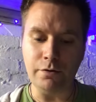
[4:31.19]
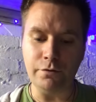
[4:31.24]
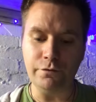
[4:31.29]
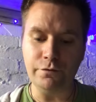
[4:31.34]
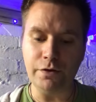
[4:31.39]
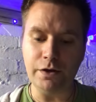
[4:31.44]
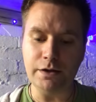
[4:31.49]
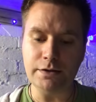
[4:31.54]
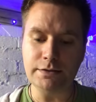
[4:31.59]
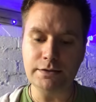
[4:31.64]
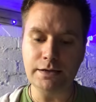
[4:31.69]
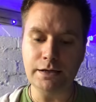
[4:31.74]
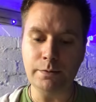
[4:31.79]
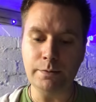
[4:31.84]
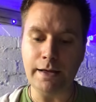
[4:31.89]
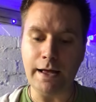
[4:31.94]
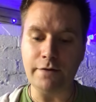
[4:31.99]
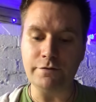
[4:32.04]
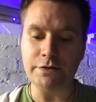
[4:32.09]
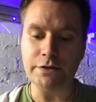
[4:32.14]
firstly we
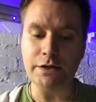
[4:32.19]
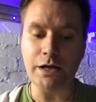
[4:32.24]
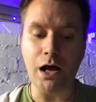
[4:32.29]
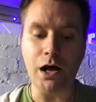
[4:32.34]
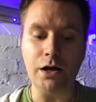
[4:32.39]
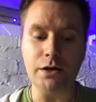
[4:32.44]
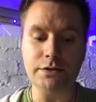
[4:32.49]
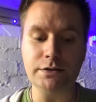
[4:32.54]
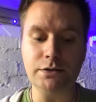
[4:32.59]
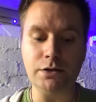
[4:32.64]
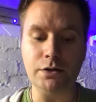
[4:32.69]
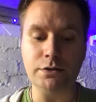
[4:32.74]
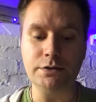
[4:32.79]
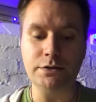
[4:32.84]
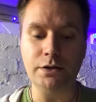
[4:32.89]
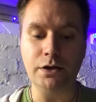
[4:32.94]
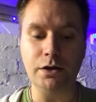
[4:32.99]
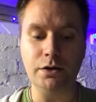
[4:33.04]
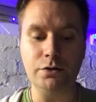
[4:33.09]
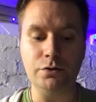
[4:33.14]
have to cast our
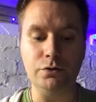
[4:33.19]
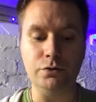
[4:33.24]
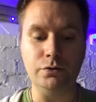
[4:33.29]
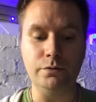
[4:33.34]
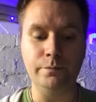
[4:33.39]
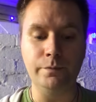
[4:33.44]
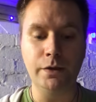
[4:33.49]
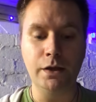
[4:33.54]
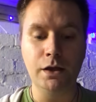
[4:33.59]
circle.